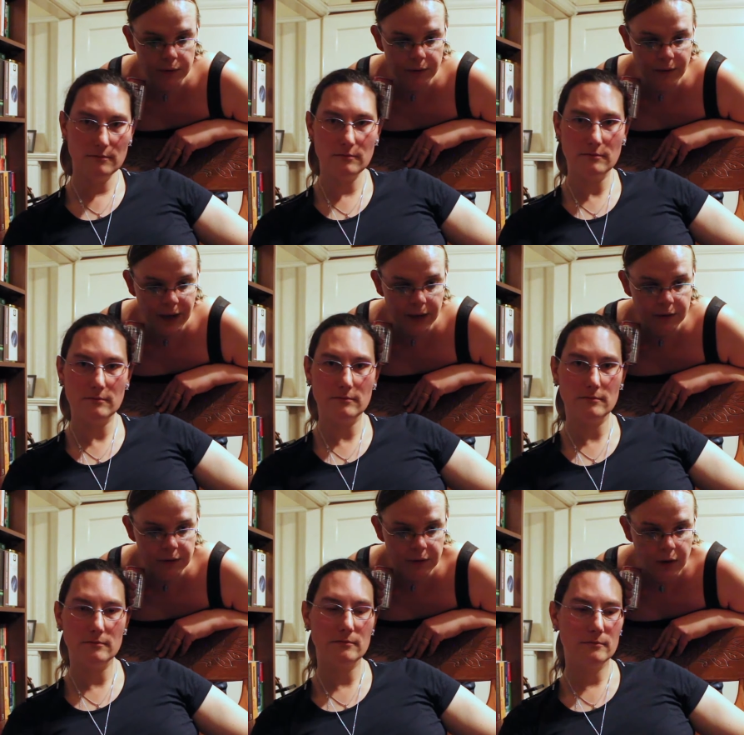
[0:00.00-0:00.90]
Speaker 1: of
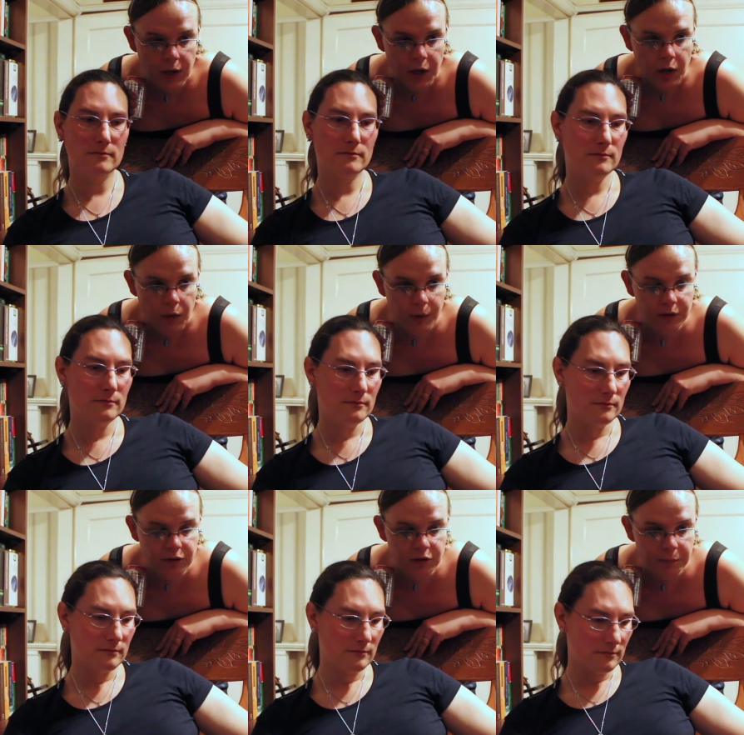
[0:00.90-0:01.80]
Avast,
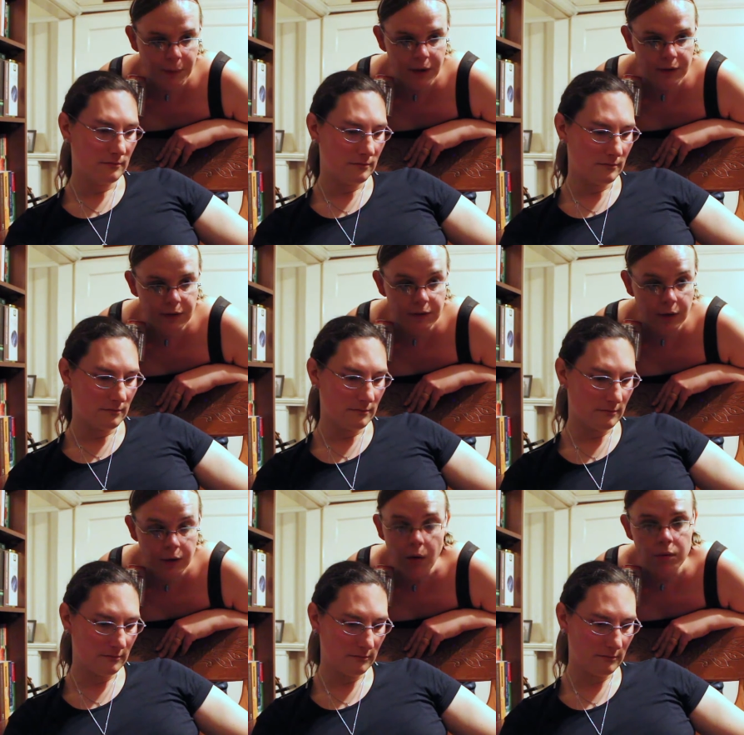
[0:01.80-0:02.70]
which, despite it
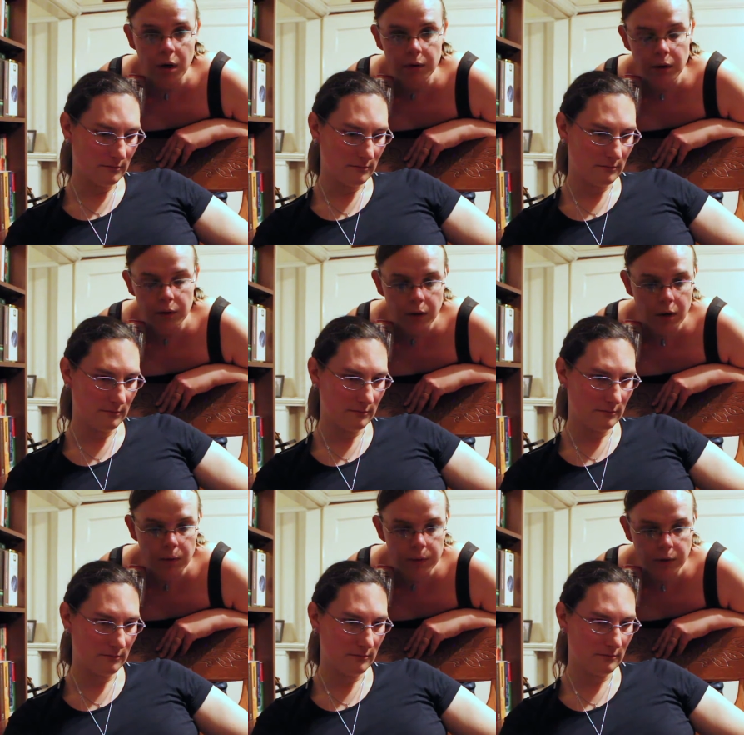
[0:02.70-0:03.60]
saying, oh no, no,
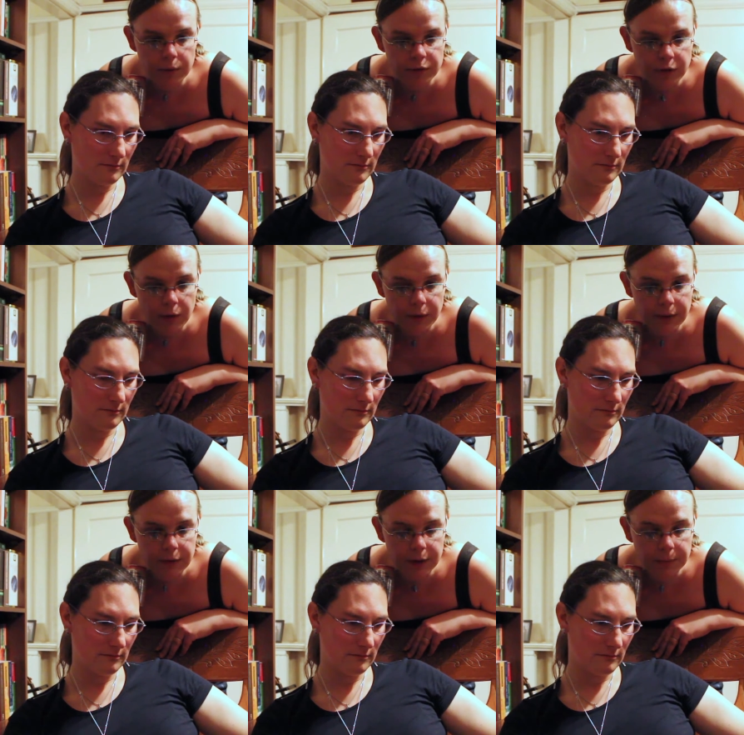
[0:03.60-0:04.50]
no, we don't slow
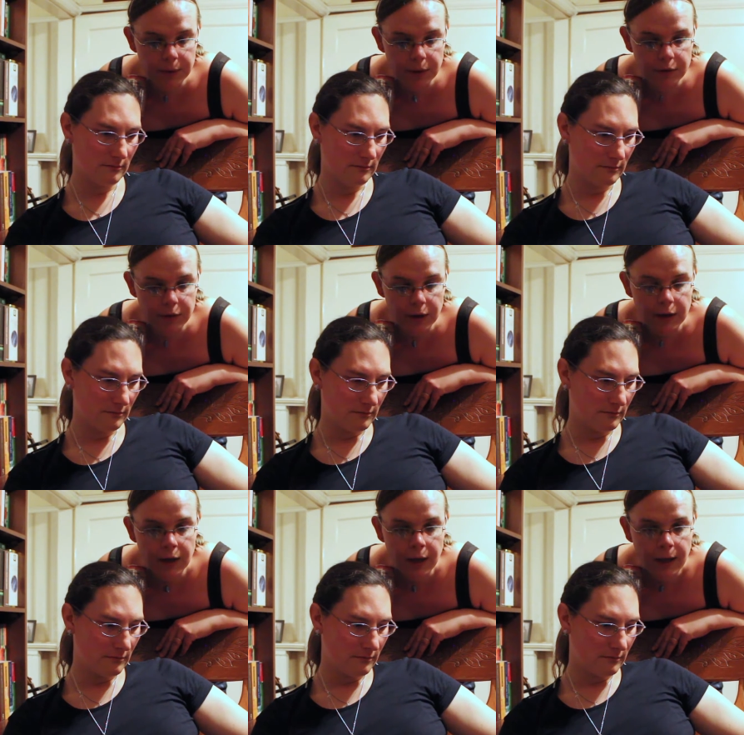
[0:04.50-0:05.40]
down your computer,
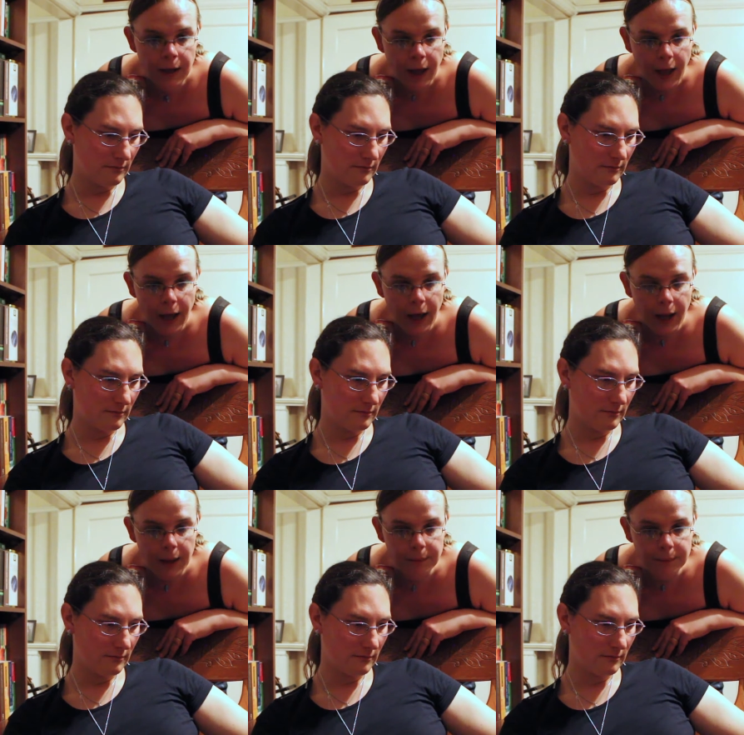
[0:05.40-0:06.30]

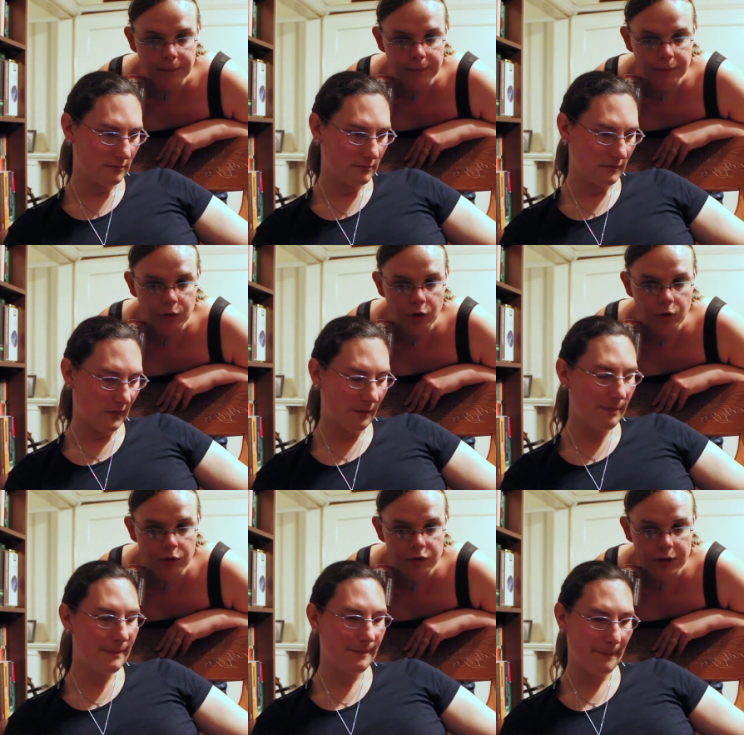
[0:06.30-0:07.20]
um,
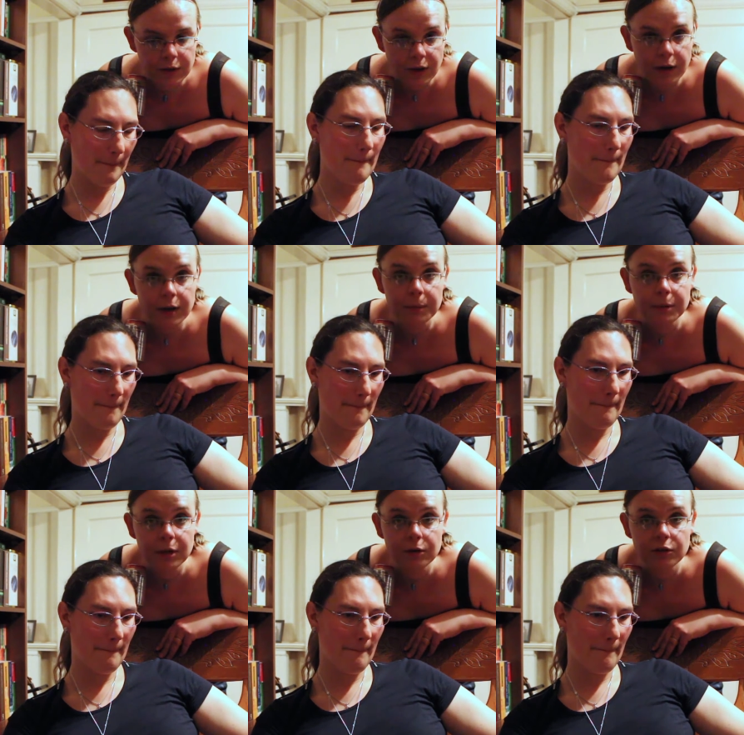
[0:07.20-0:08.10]
caused the entire
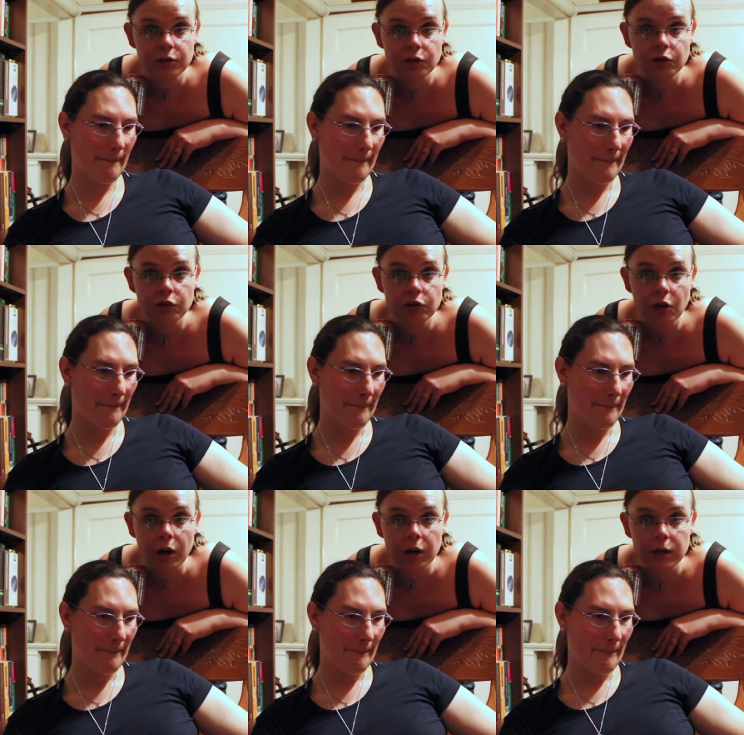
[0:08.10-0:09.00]
computer to
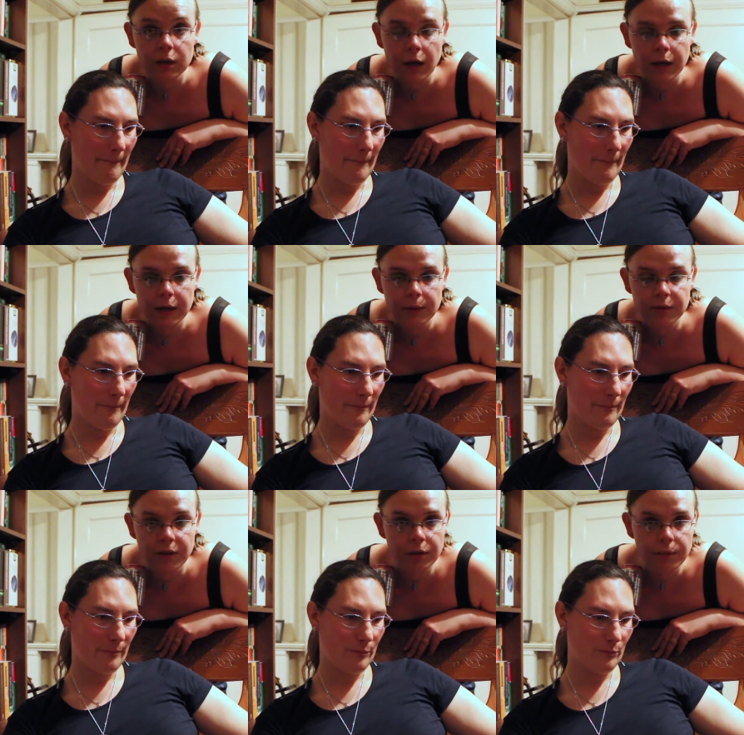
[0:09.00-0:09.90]
chug like it
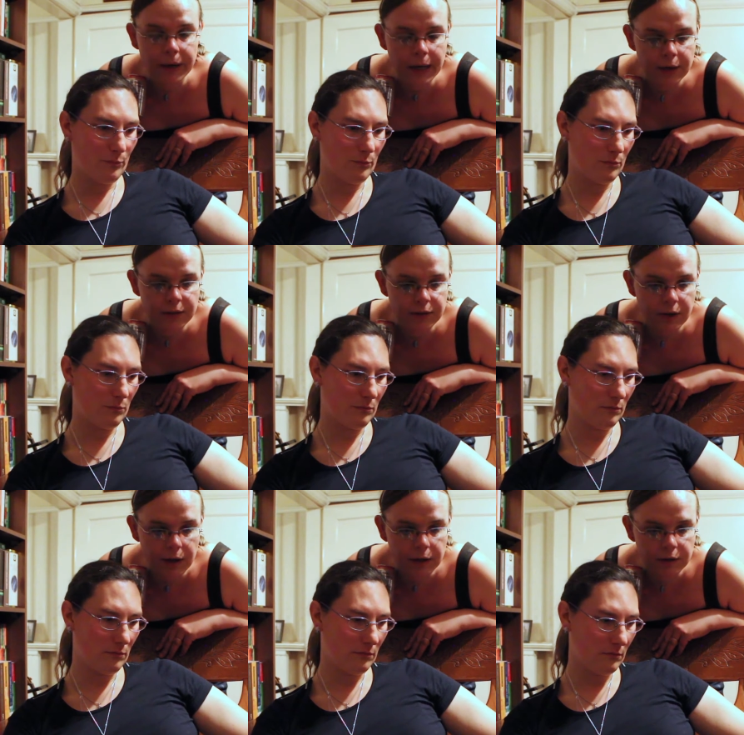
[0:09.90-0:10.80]
was a
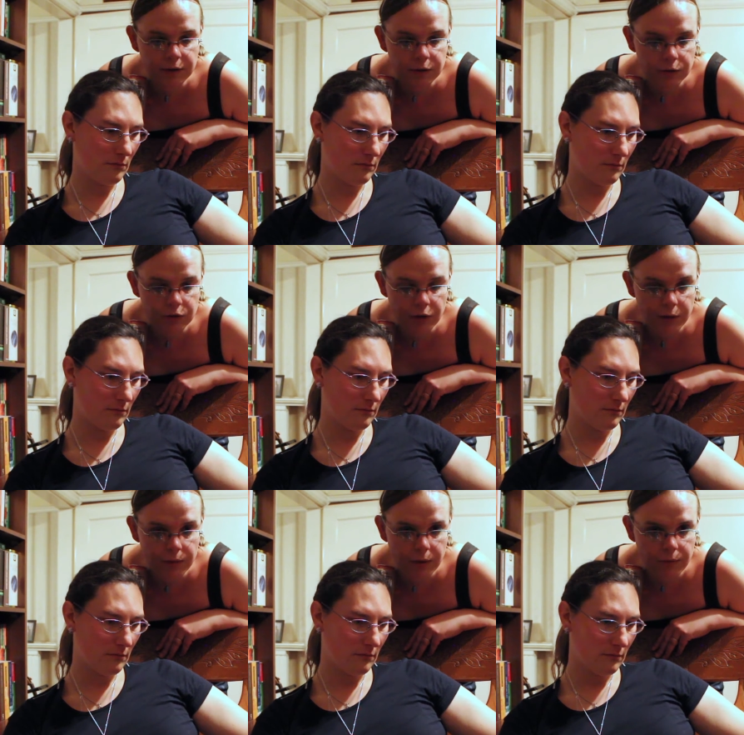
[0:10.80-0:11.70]
386 trying to
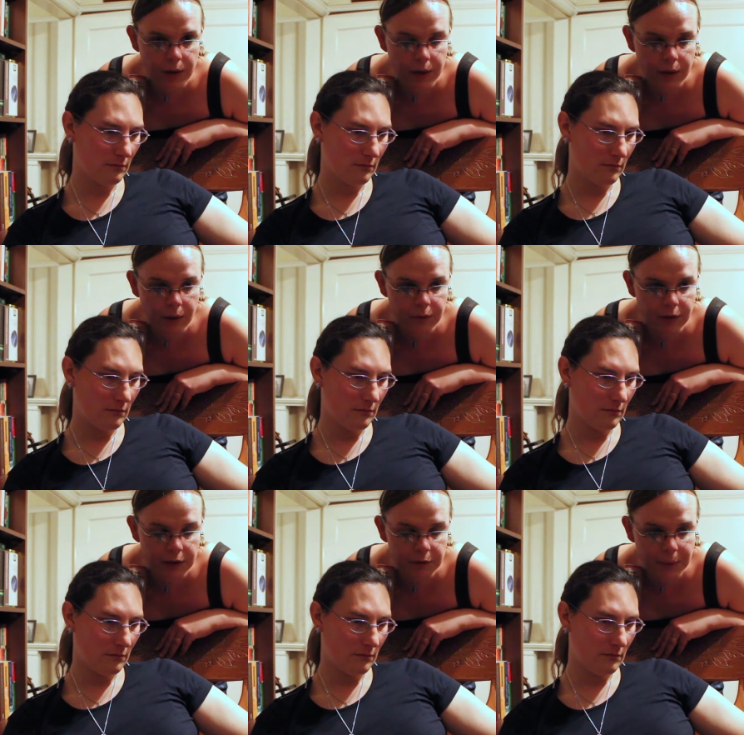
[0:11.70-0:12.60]
run Windows
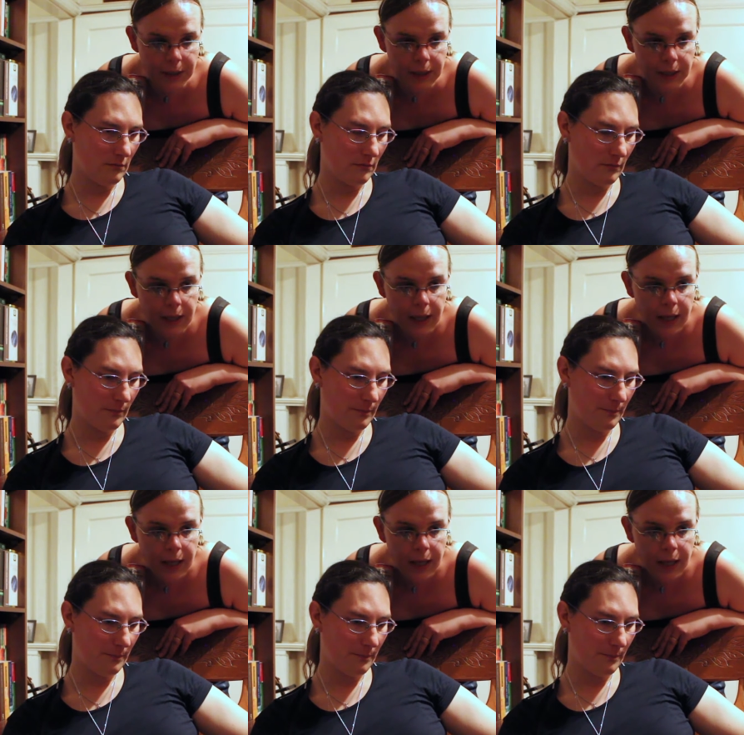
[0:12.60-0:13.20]
XP.